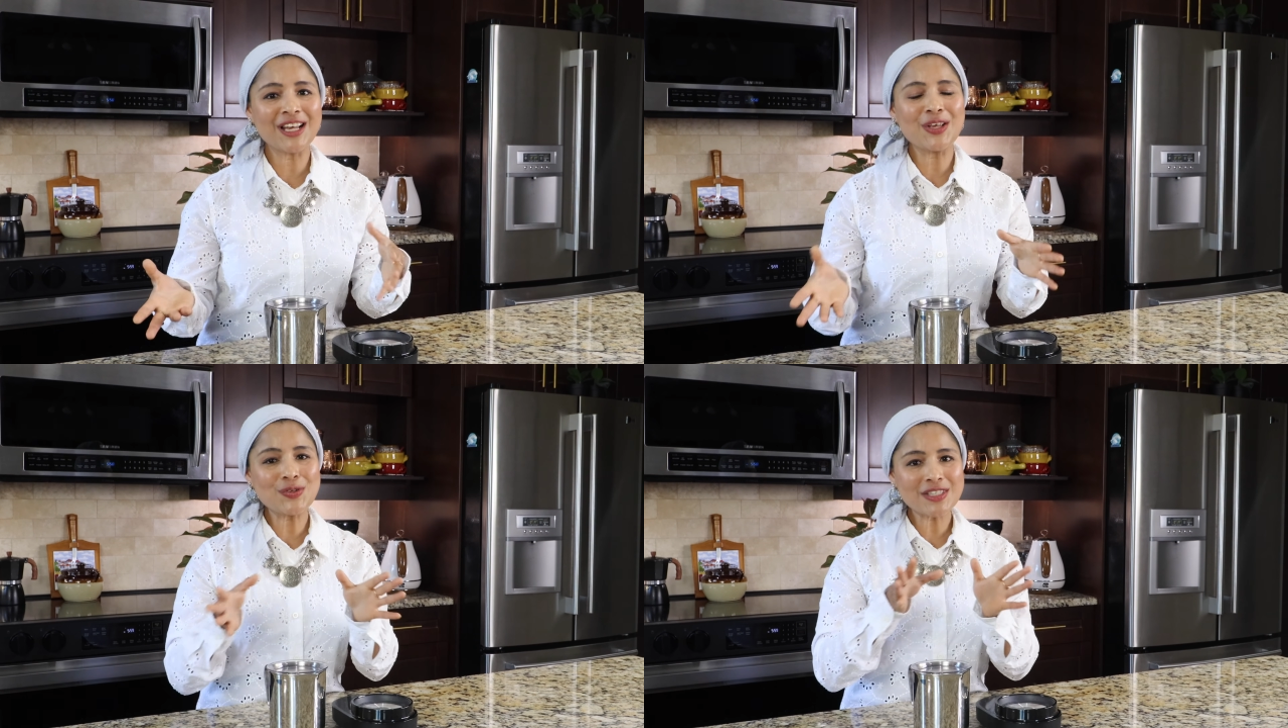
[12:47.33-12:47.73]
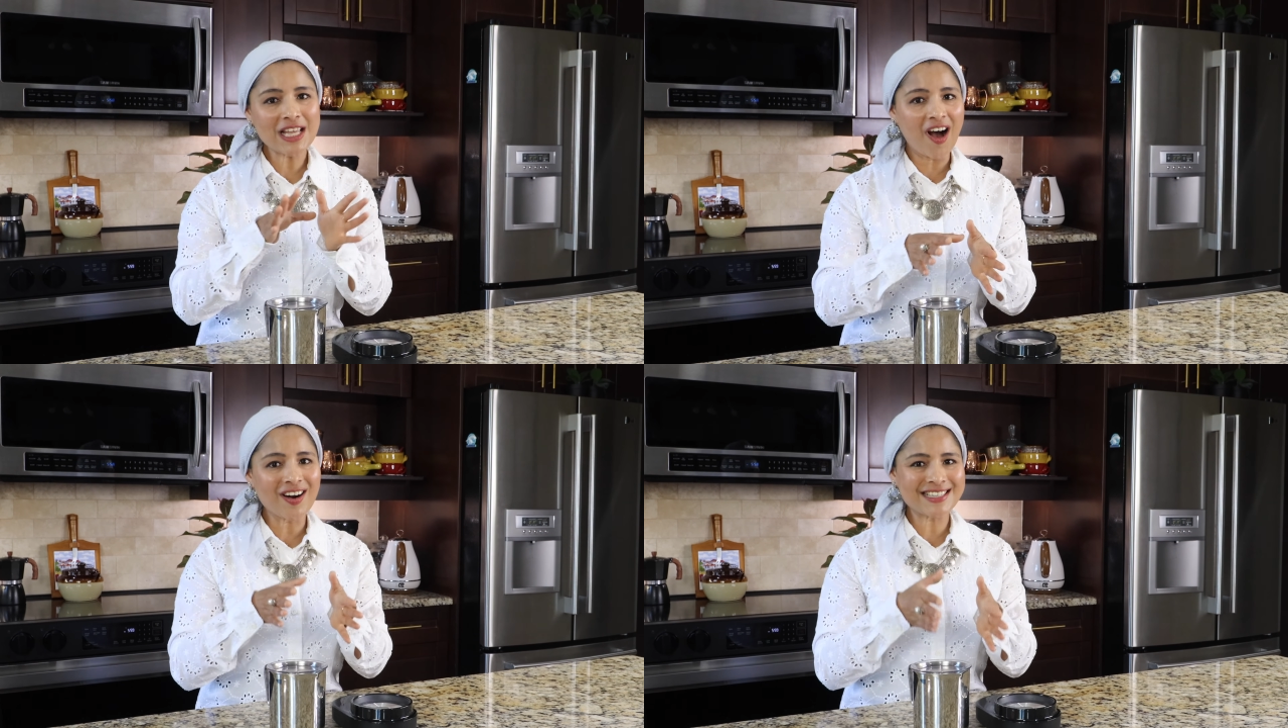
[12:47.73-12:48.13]
use the
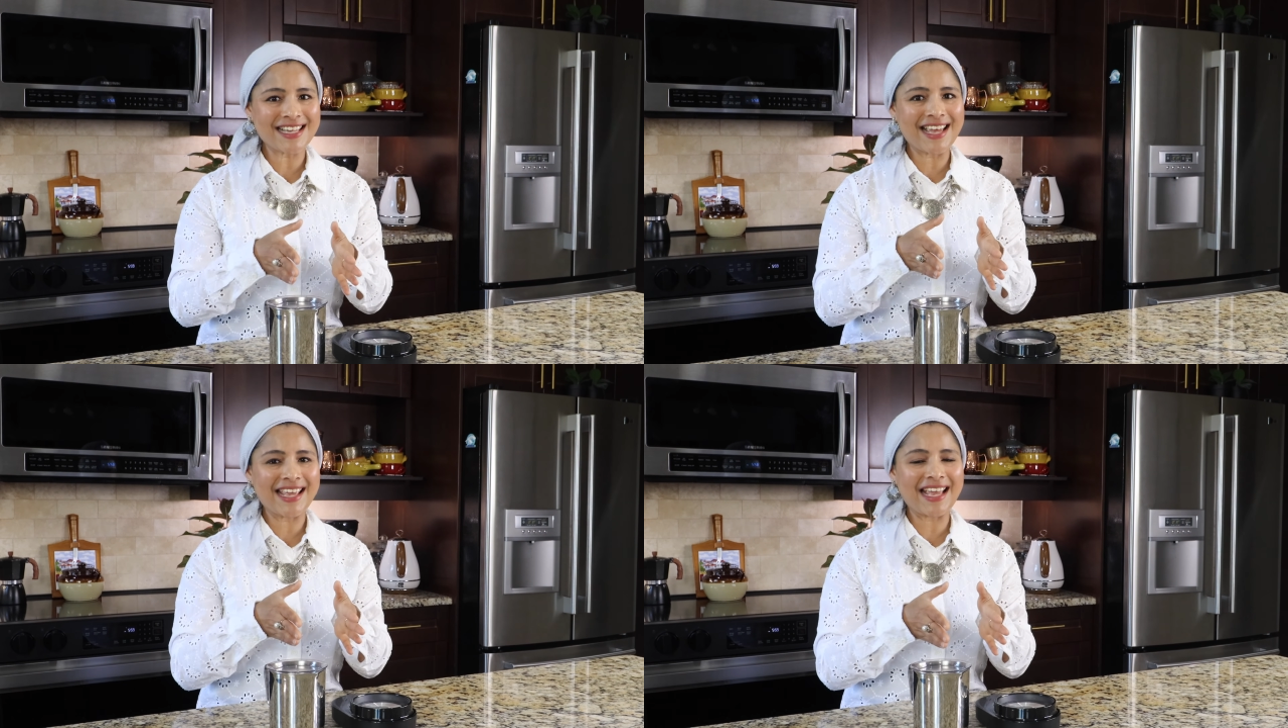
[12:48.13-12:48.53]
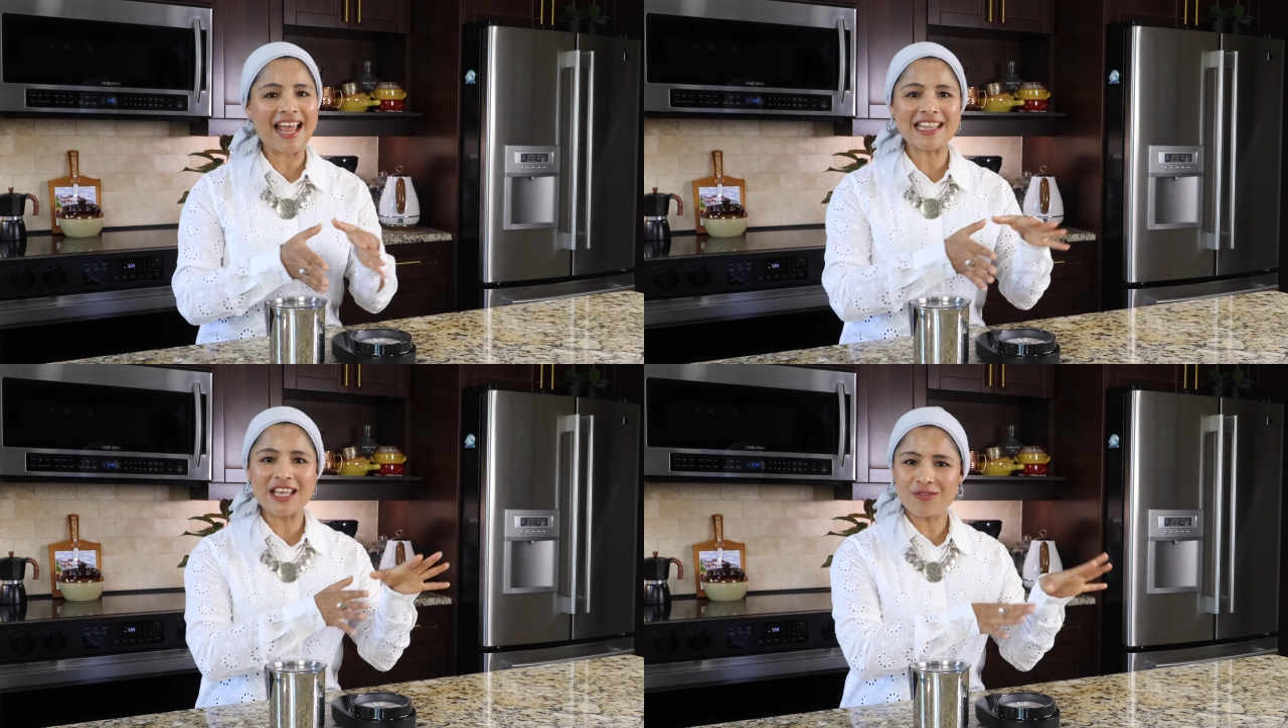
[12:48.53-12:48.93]
hot setting
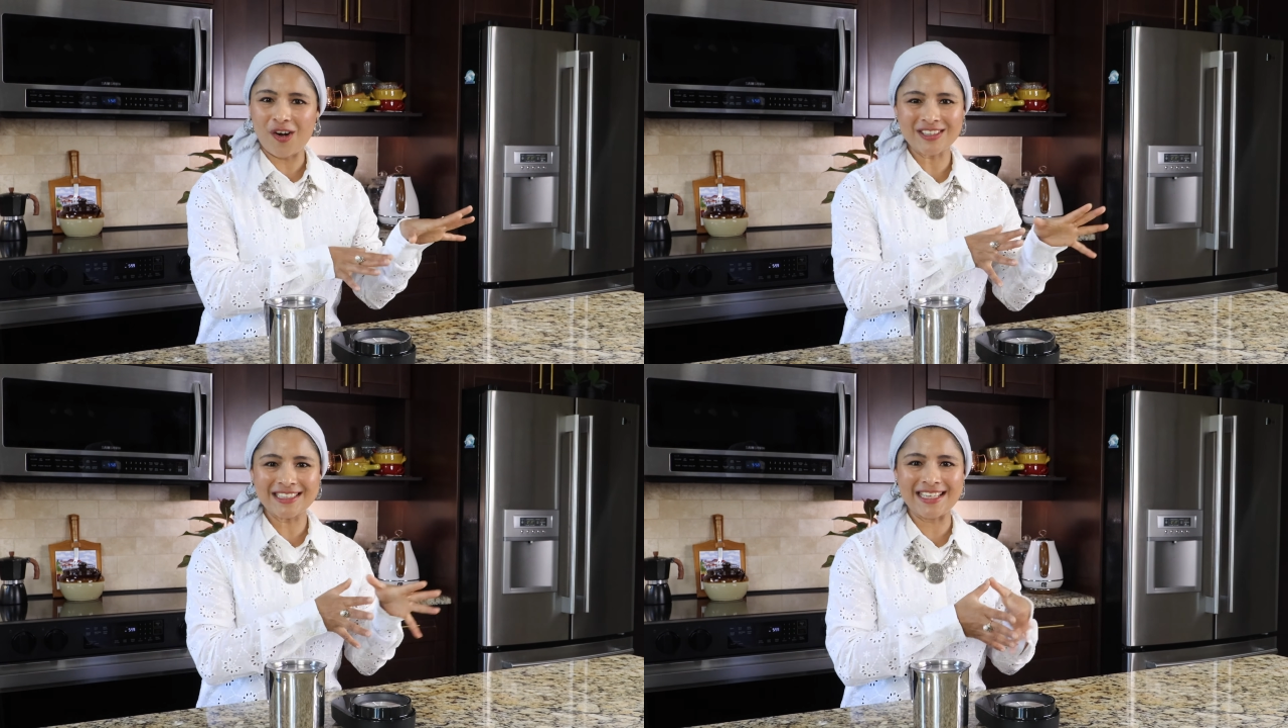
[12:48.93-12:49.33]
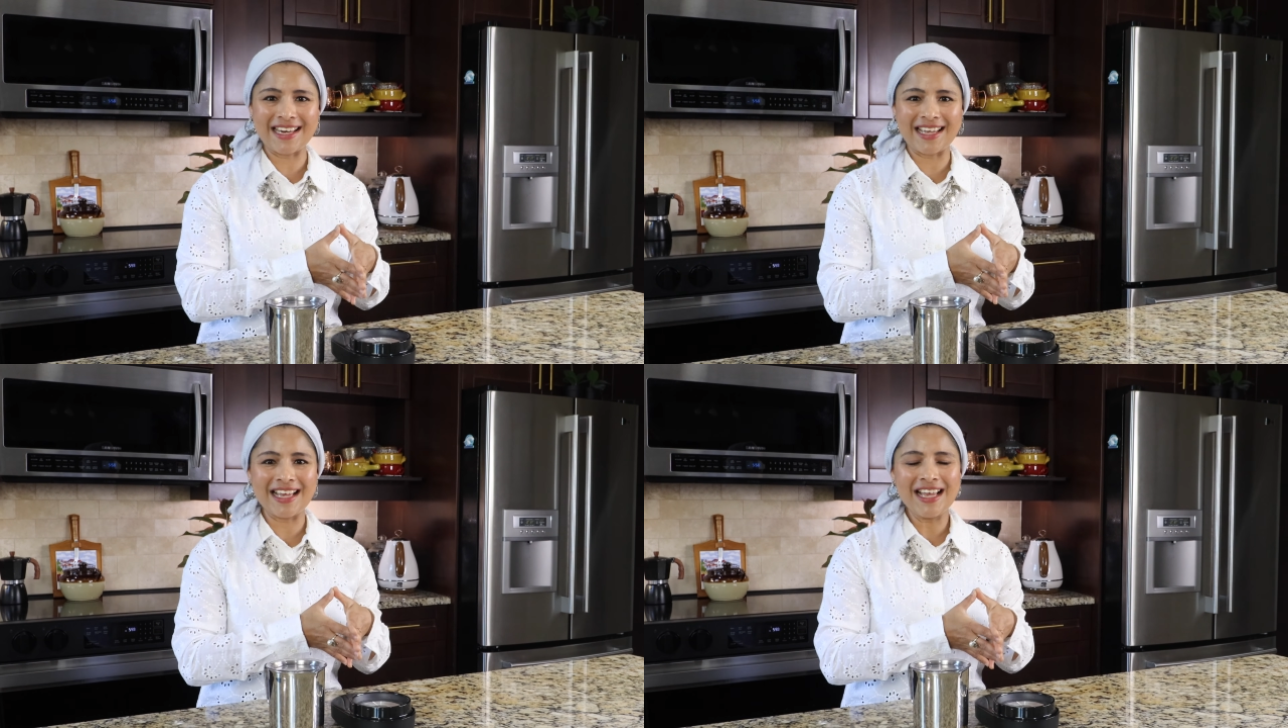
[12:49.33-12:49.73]
and the froth
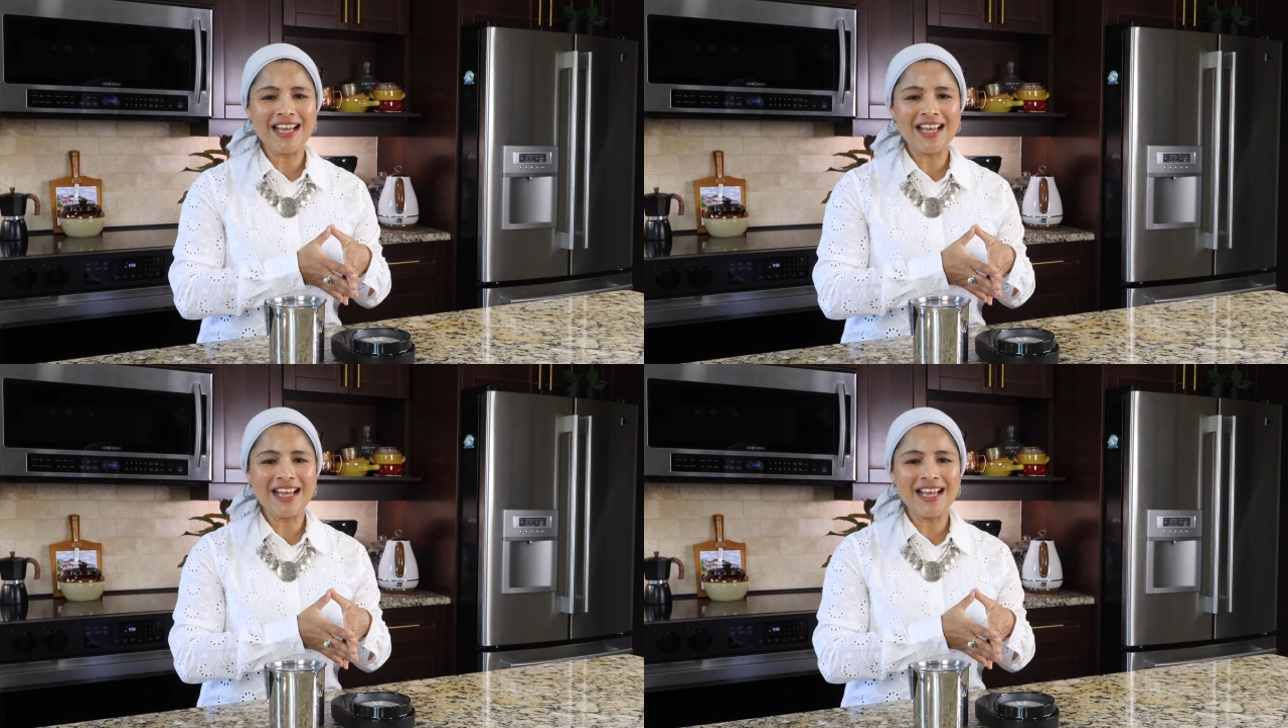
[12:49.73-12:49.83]
setting.